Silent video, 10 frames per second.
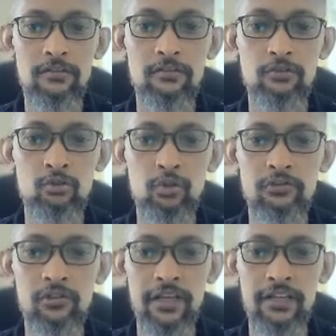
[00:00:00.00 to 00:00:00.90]
to work
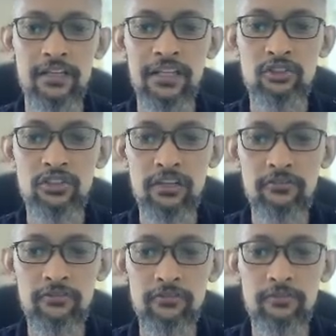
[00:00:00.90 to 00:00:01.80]
on that. Click
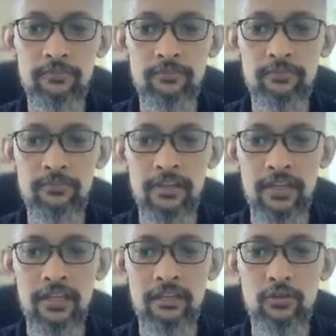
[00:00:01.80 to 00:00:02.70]
Shift, and
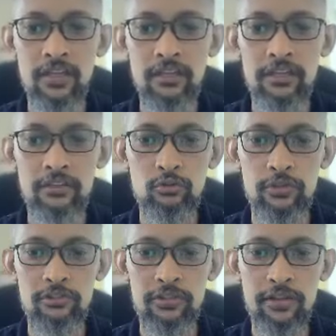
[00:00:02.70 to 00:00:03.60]
then you can click to
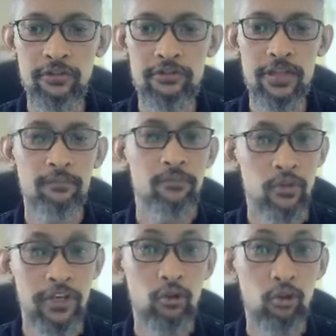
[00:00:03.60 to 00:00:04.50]
these areas there. You
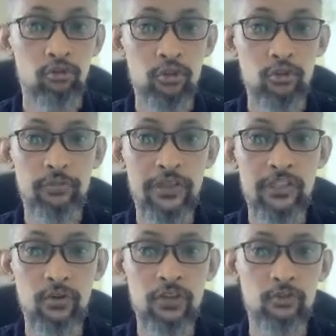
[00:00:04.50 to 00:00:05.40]
can also use
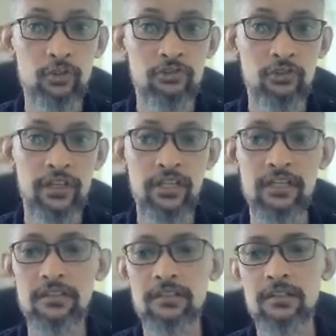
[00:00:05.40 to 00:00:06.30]
Magic Wand to work on that one,
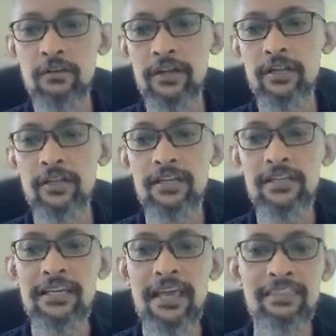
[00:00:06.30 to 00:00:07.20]
right?
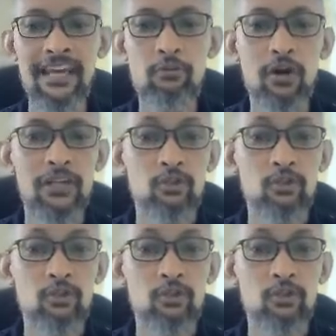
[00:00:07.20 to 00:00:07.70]
And then what you